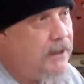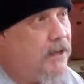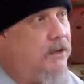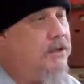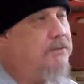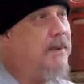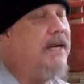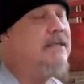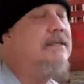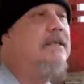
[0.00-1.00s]
a good
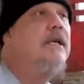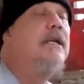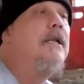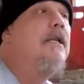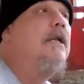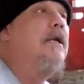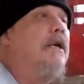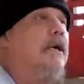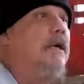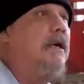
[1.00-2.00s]
spice.
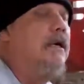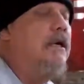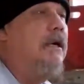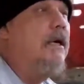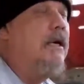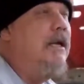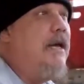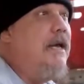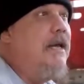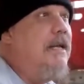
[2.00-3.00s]

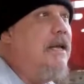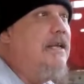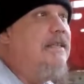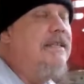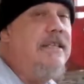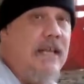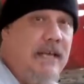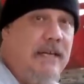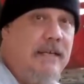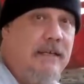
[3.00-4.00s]
It is
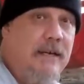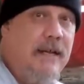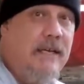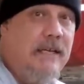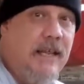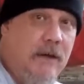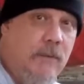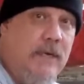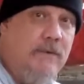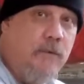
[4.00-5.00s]
thin in
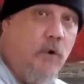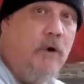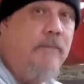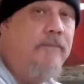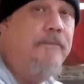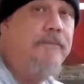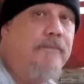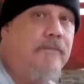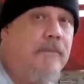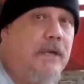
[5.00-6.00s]
liquid form.
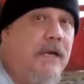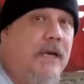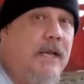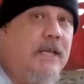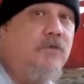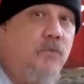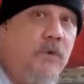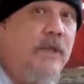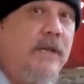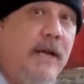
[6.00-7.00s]
It is
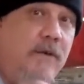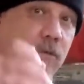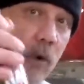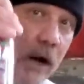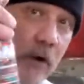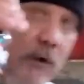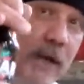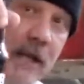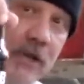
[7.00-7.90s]
really kind of watery.